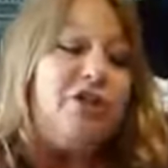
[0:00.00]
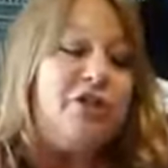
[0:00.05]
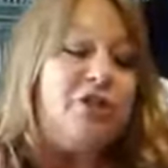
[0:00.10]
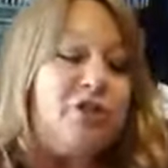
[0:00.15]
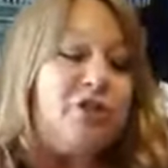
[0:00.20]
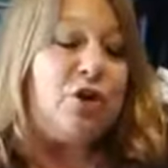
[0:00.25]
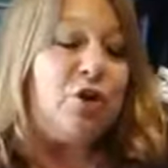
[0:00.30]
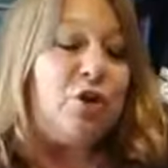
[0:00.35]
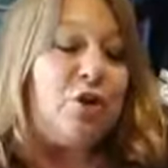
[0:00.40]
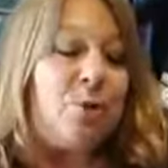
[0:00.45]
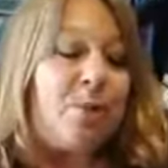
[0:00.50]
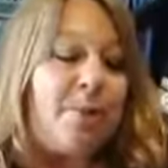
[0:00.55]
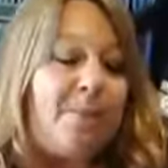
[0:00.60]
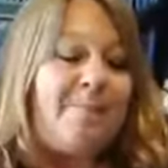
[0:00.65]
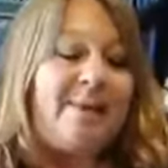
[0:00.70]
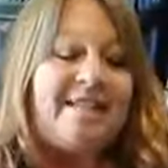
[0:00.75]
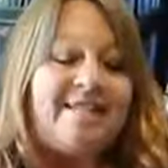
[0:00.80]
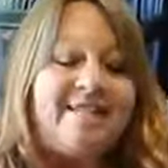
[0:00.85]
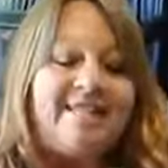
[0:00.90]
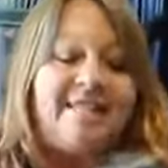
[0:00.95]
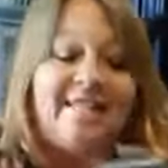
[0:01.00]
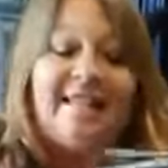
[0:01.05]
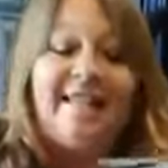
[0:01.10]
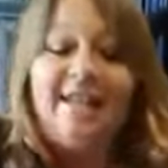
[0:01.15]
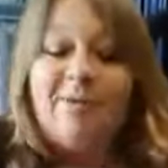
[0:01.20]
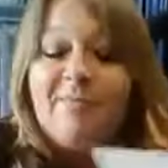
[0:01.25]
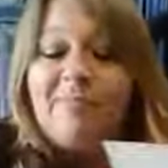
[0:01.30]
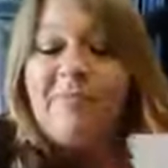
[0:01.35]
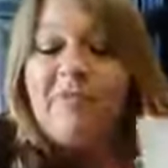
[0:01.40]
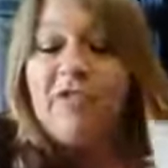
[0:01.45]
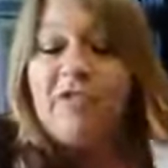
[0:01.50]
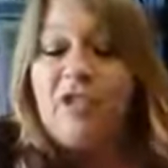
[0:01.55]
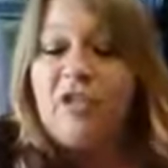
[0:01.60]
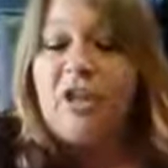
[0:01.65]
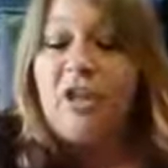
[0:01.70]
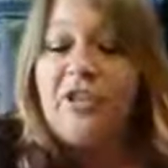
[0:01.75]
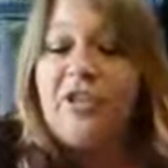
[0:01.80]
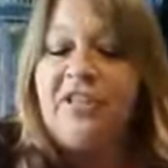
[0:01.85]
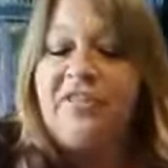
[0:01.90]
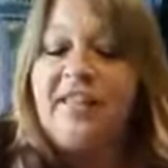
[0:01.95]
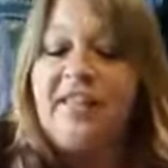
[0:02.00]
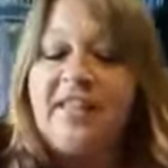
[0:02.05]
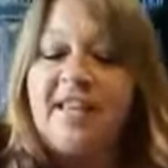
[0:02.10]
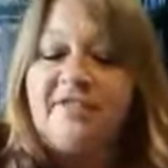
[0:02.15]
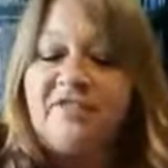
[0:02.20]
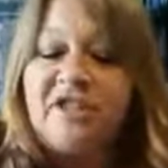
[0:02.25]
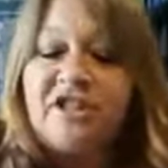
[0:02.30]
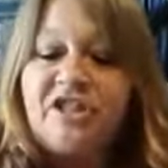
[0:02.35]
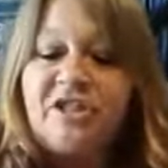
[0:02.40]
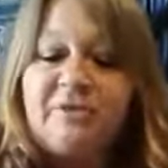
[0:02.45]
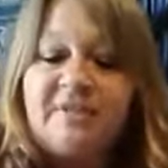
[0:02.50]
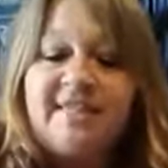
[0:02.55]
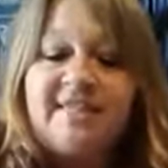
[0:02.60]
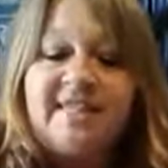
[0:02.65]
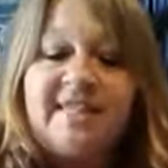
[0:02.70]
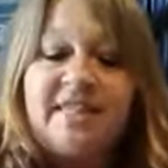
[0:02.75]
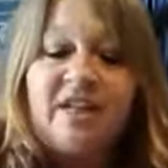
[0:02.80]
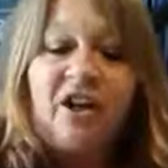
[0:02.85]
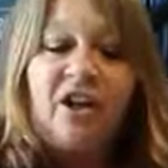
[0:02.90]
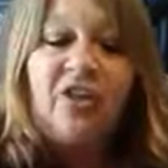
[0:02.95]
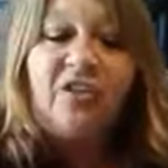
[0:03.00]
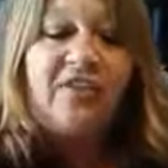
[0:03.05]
So basically, the only thing left to do is seal